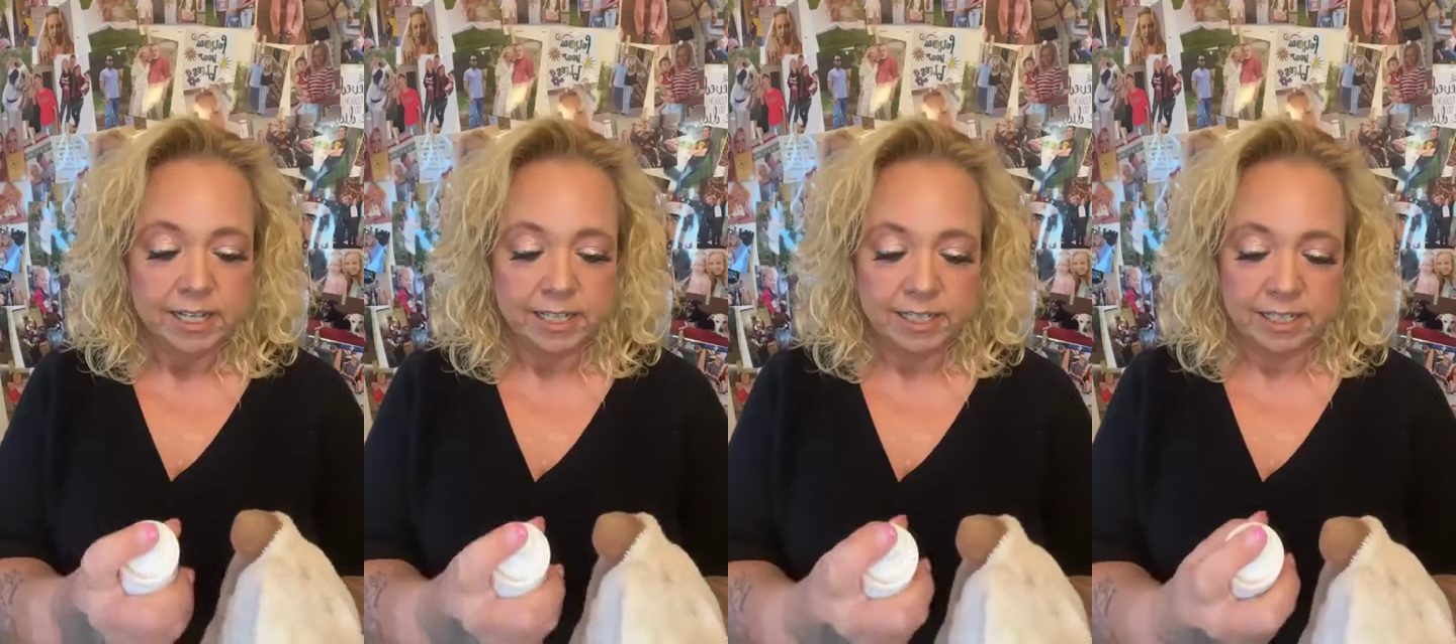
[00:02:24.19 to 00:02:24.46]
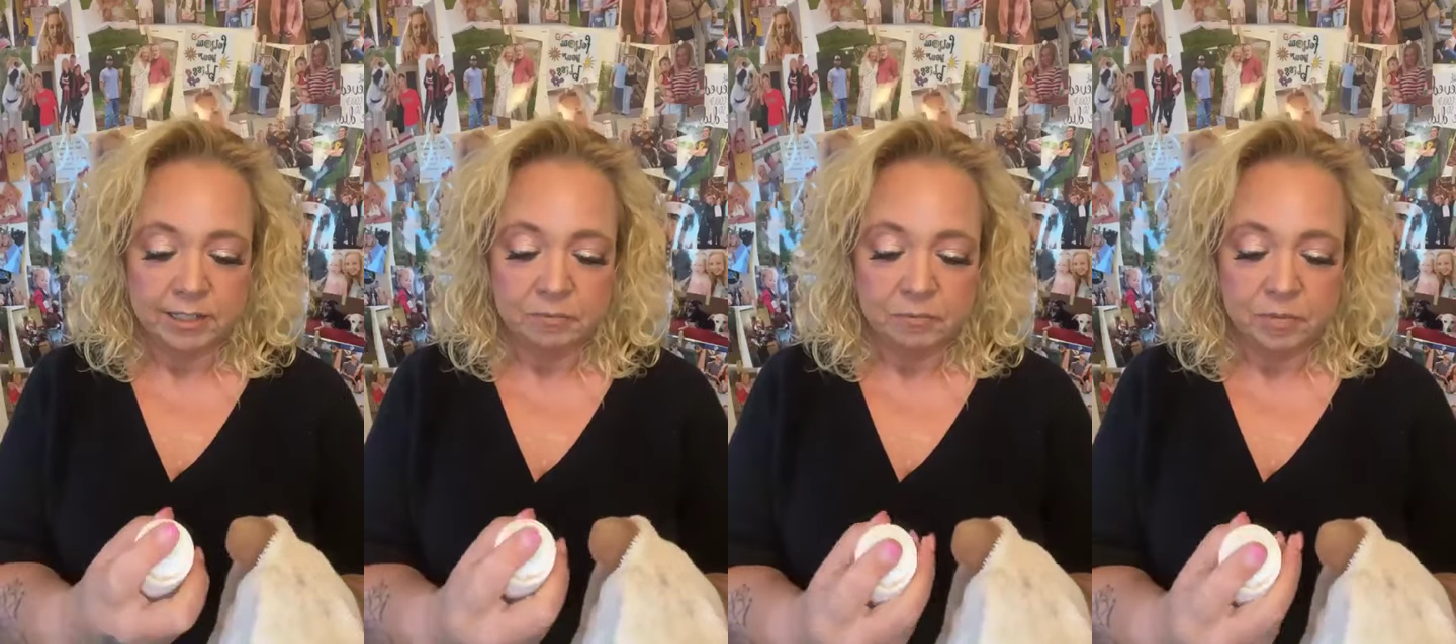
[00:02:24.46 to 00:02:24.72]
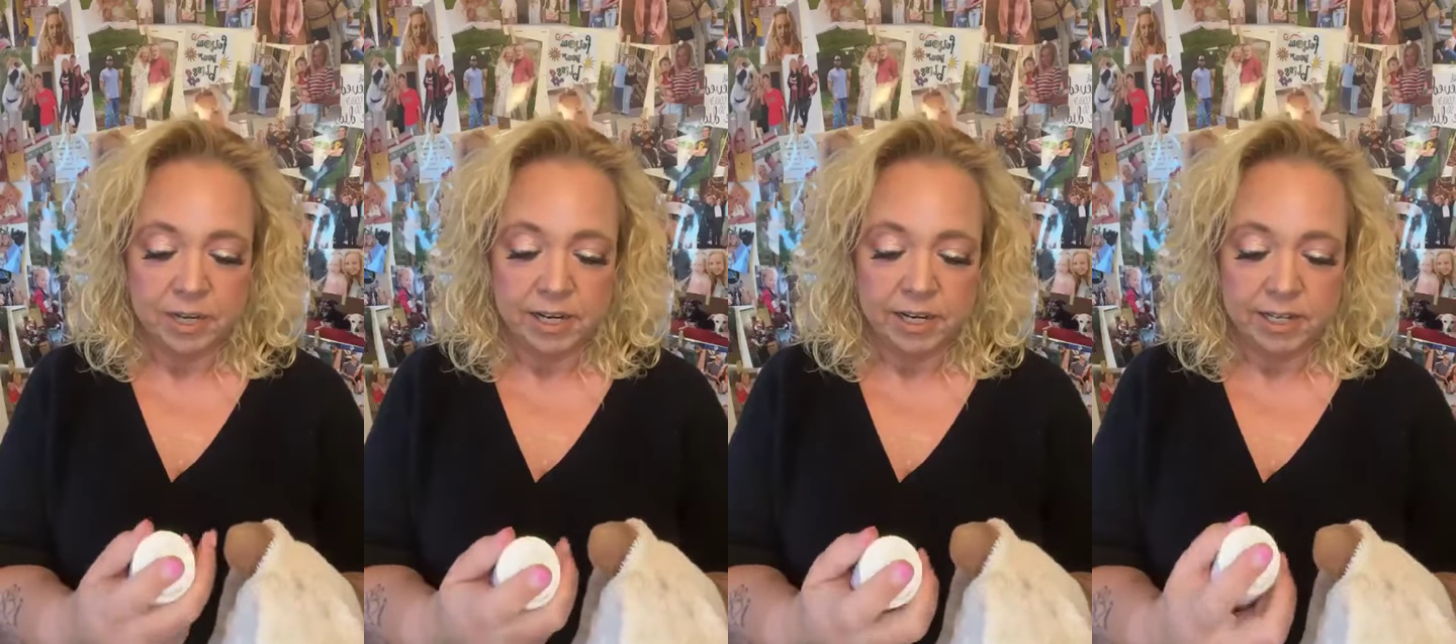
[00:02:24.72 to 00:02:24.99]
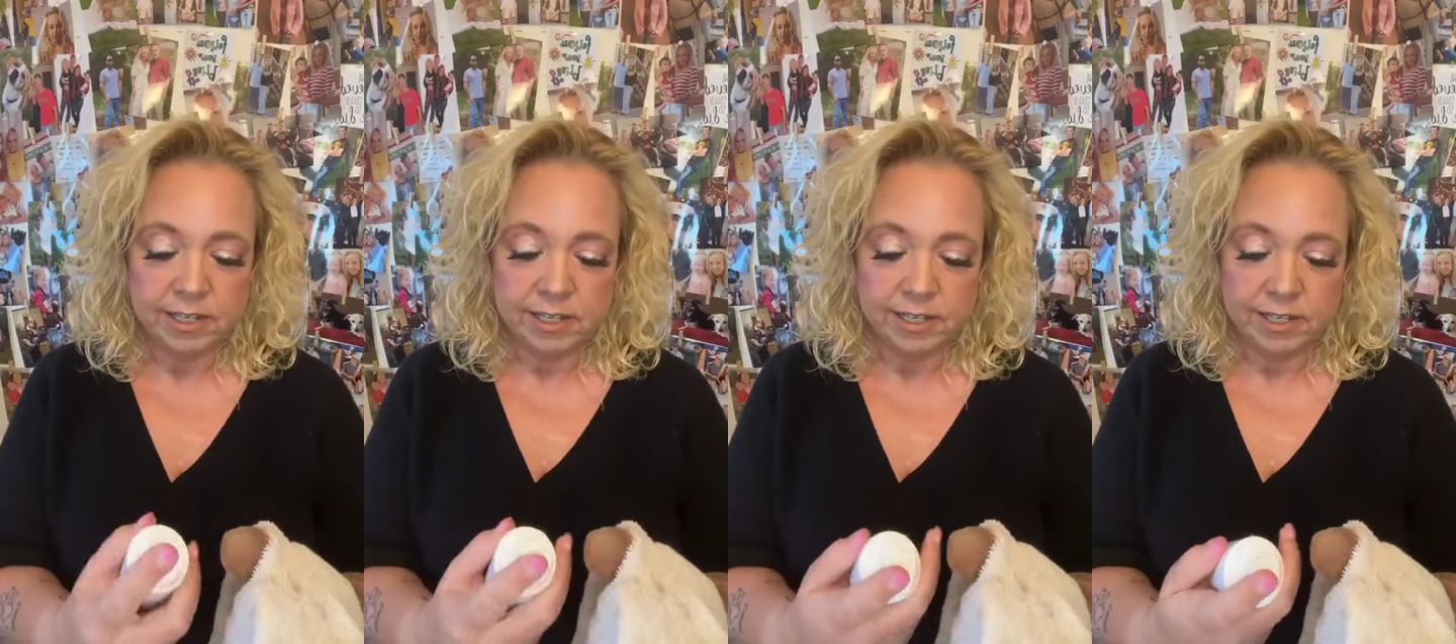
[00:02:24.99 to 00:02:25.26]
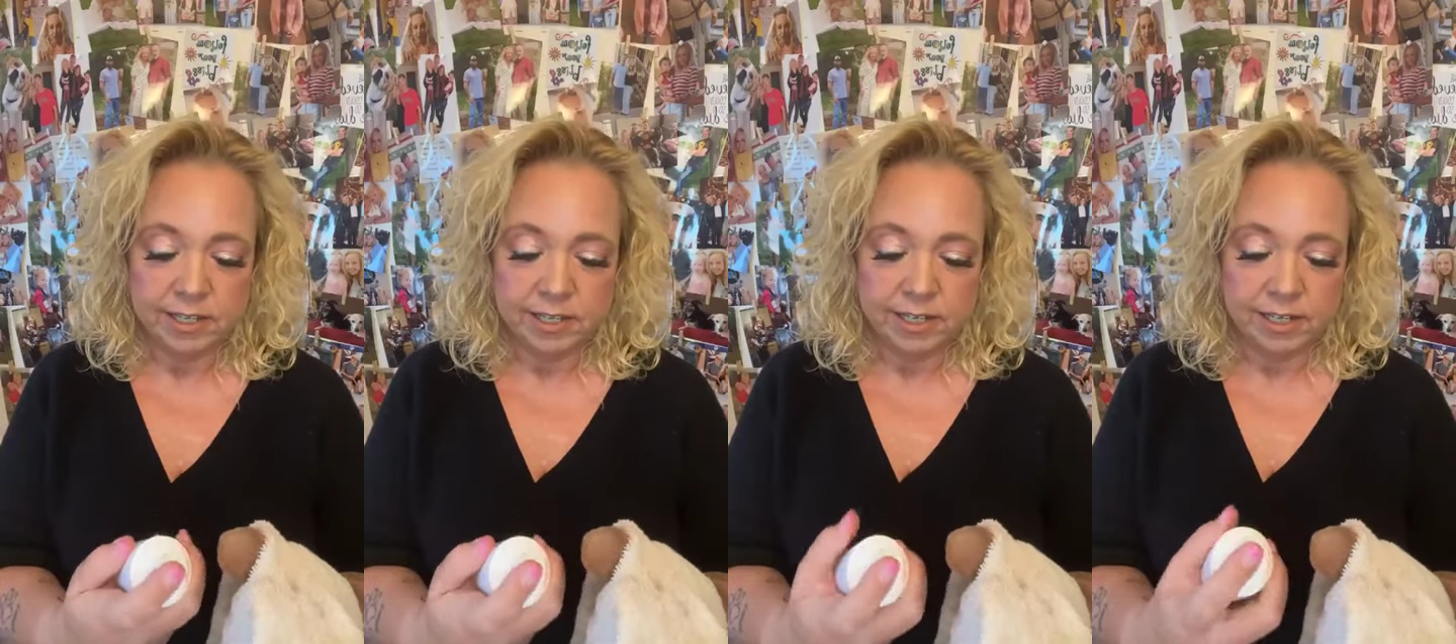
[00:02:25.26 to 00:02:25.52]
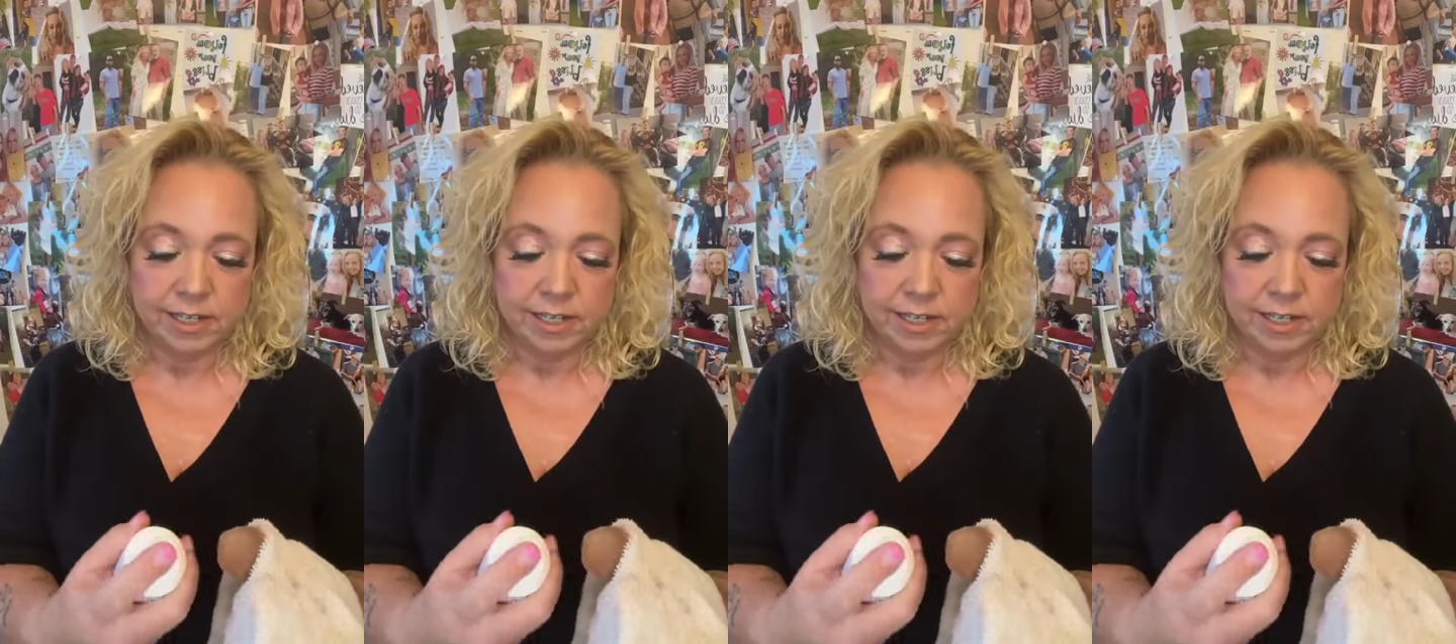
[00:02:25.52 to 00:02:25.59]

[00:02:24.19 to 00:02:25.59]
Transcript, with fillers: um, because